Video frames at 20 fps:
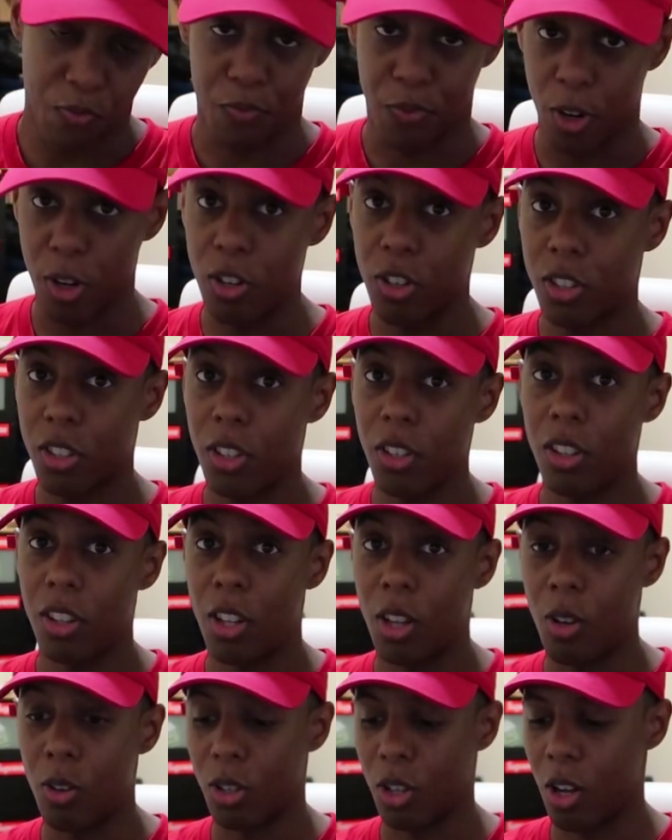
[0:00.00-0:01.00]
vertical
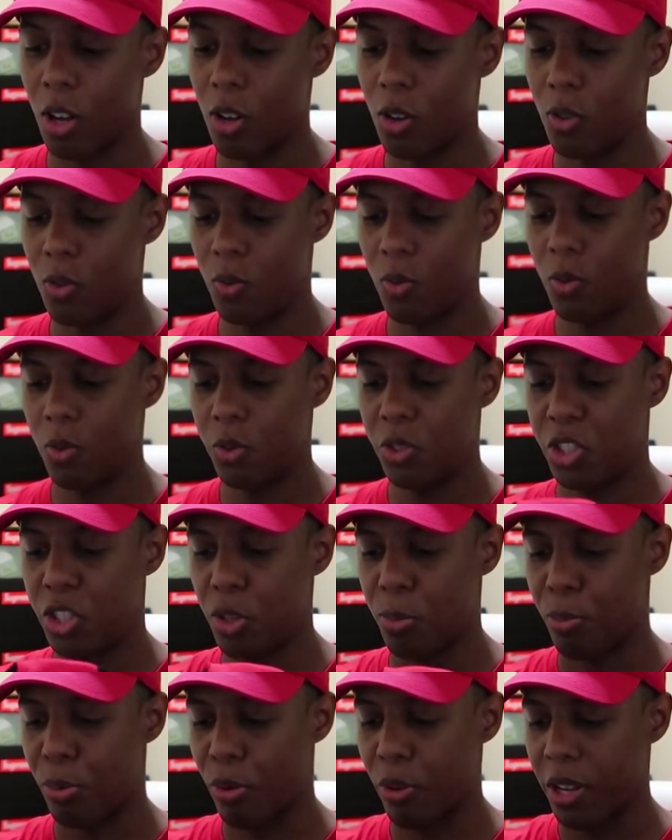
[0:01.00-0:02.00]
logo
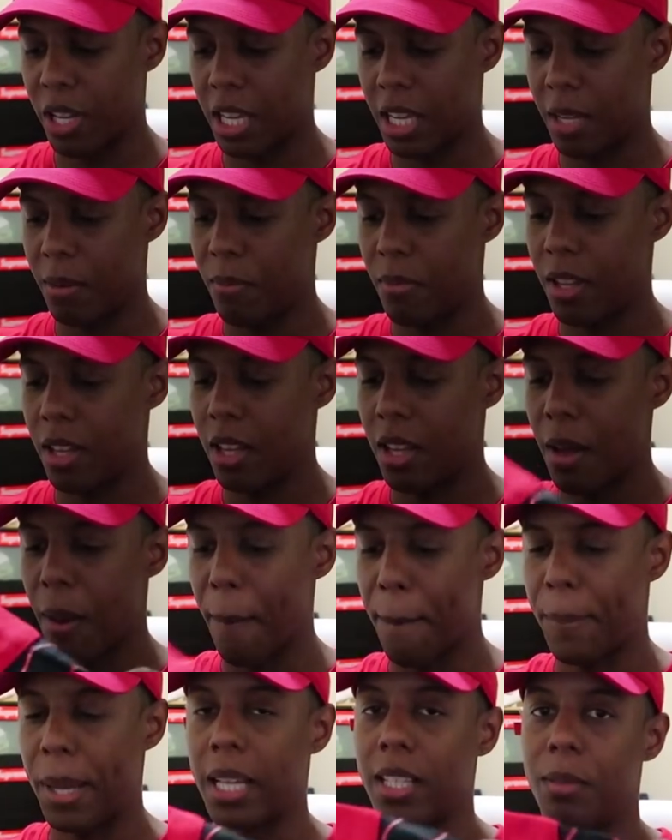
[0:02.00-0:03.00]
Supreme
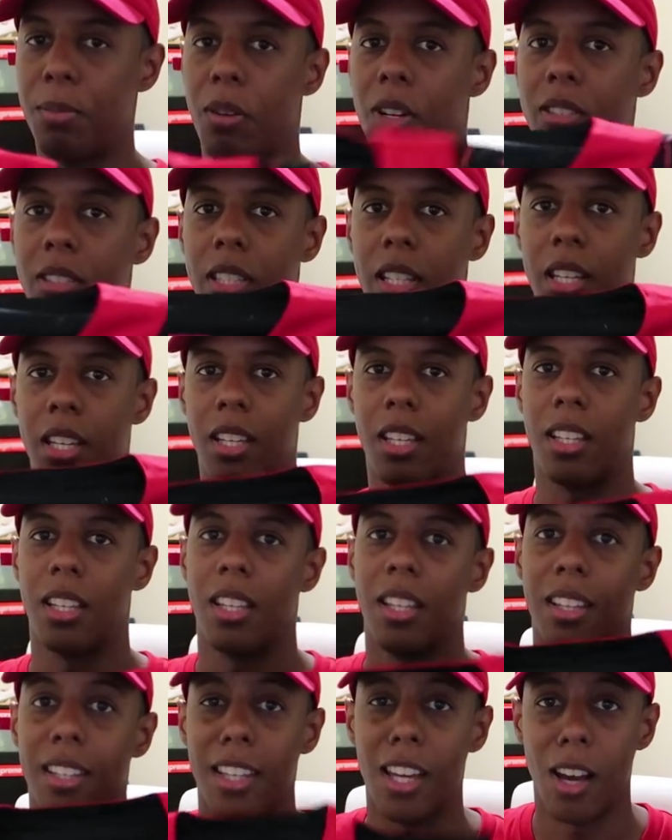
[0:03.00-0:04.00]
baseball tee.
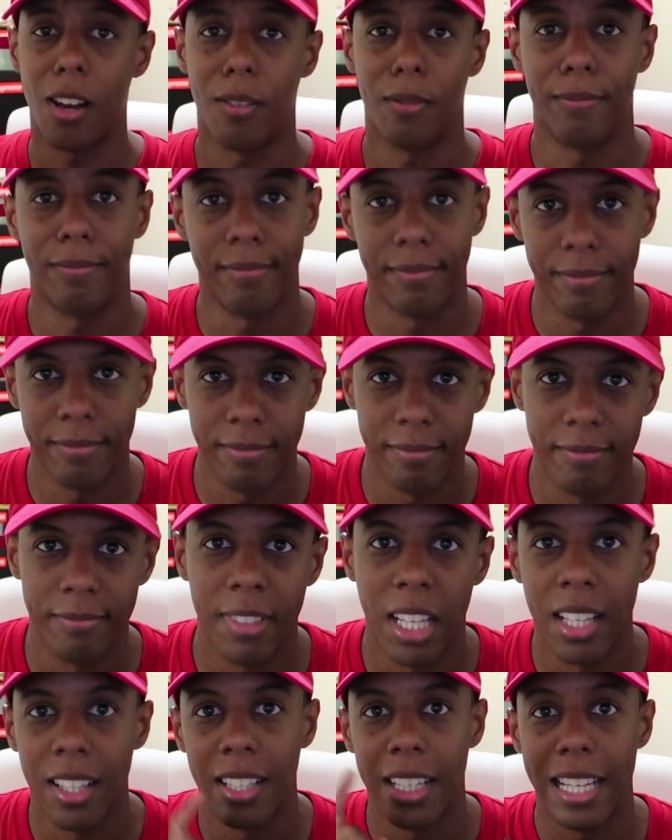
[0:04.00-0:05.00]
Yo,
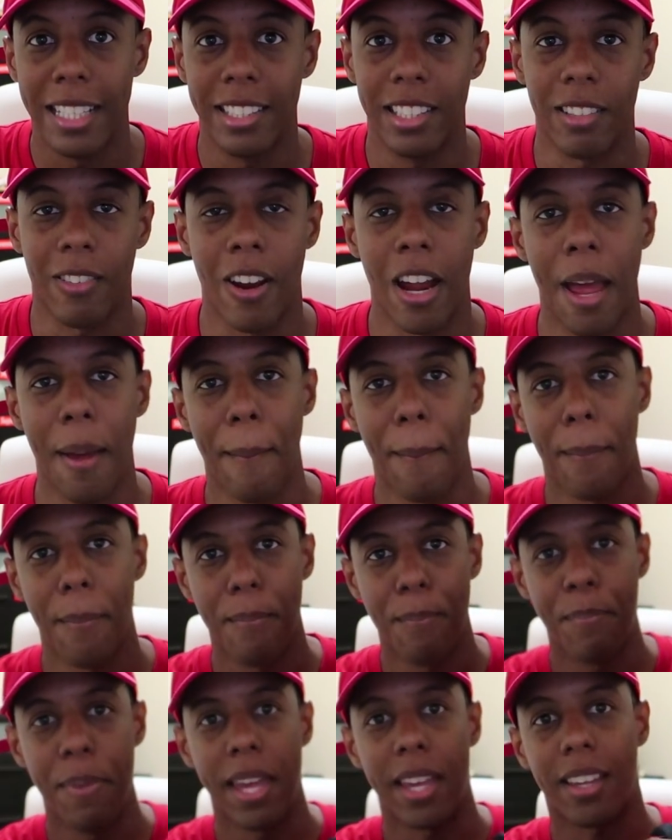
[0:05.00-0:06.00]
Instagram
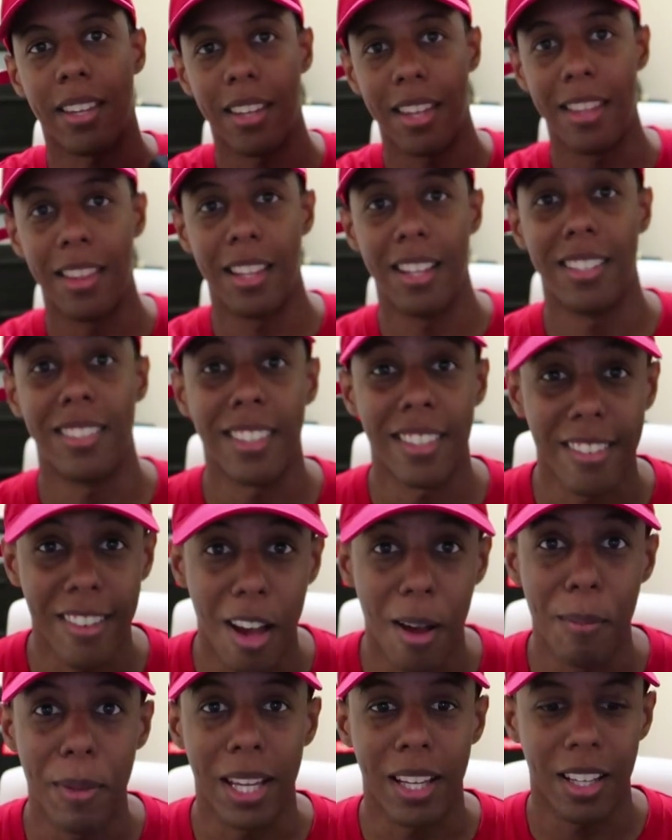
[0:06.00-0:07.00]
pick in this
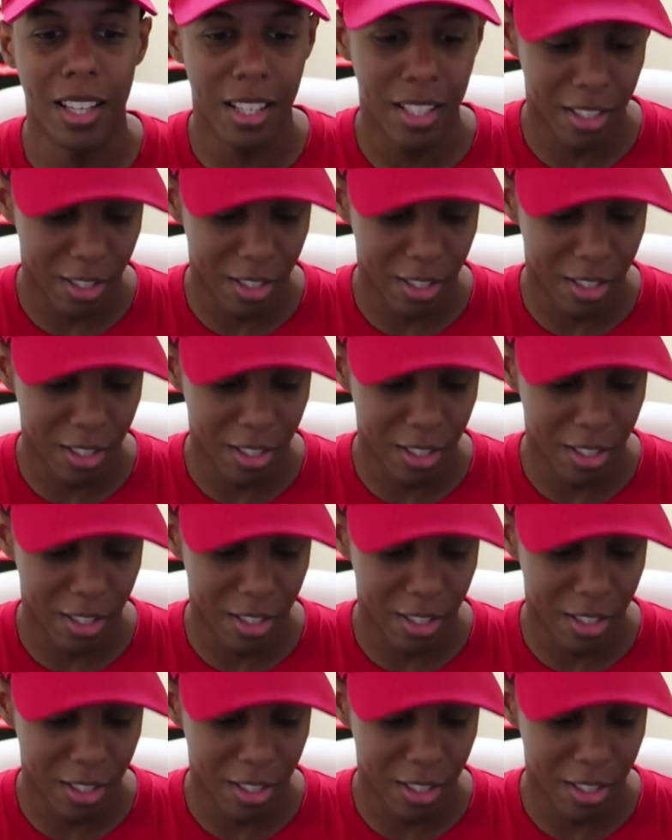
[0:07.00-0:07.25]
coming